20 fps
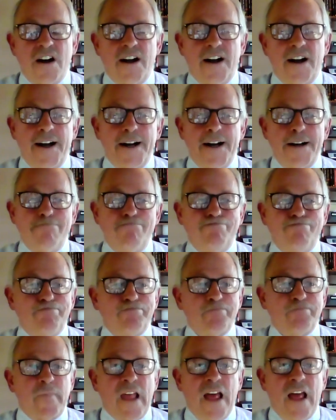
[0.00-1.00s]
Um,
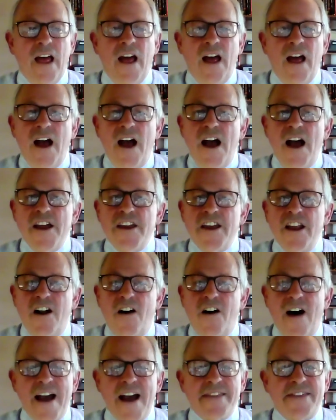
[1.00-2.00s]
you know,
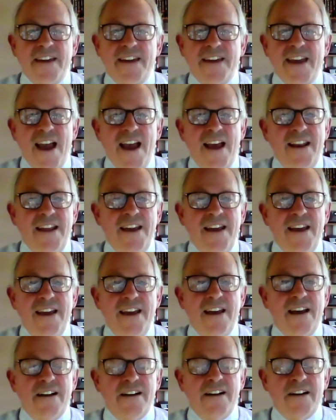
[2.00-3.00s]
I think
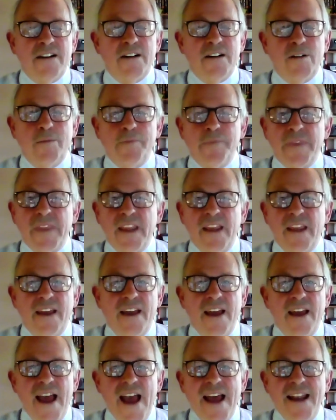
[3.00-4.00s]
any
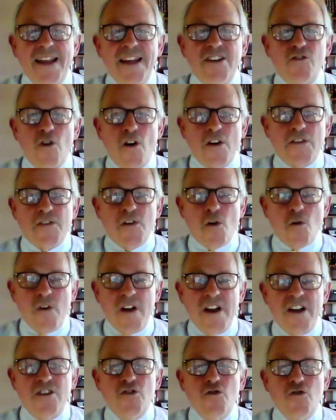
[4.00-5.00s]
any North
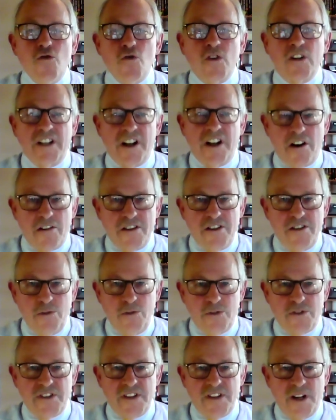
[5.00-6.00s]
Korean nuclear
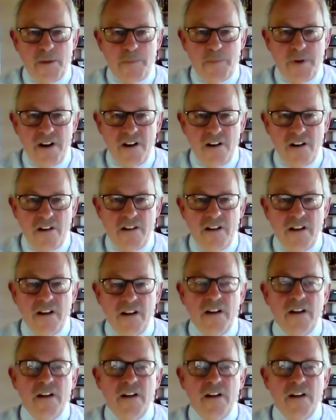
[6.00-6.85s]
use that appeared